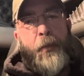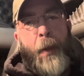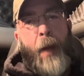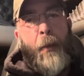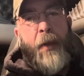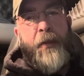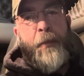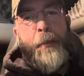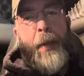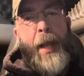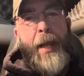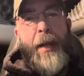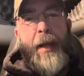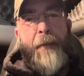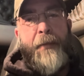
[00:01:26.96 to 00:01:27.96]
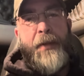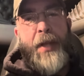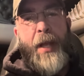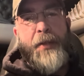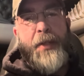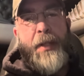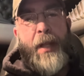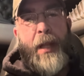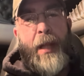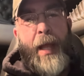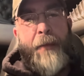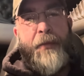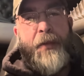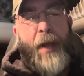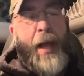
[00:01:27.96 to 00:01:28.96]
way: I wasn't paying enough attention to the
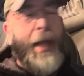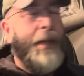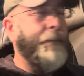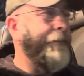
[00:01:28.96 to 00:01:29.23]
left side,